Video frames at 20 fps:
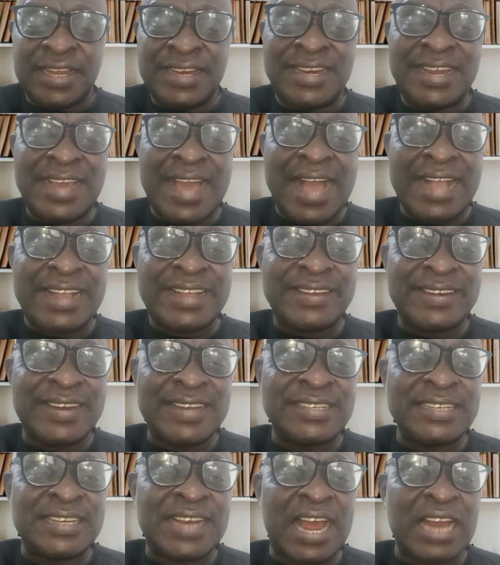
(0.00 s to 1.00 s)
they are
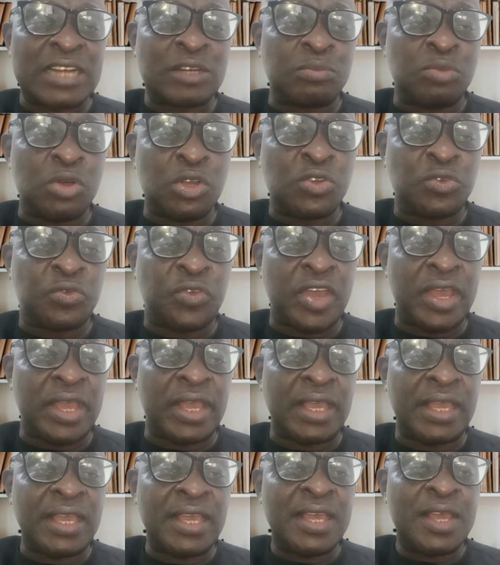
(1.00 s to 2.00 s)
creating an
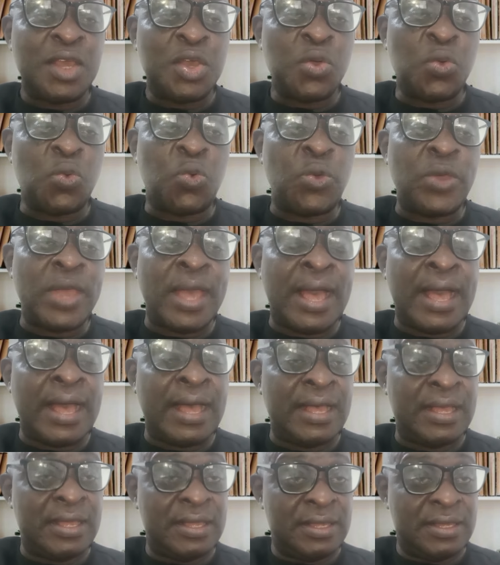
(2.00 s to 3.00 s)
atmosphere
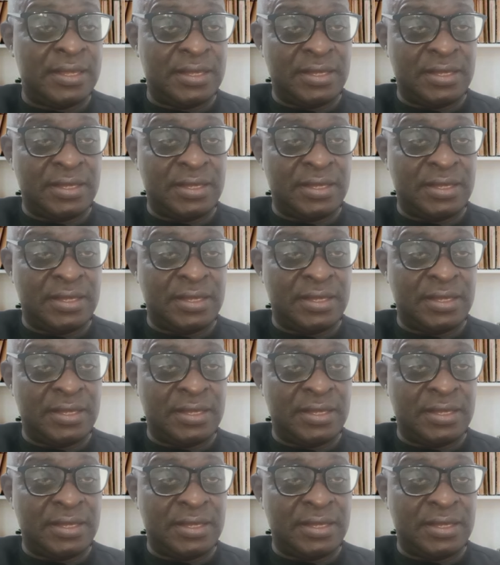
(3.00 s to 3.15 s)
where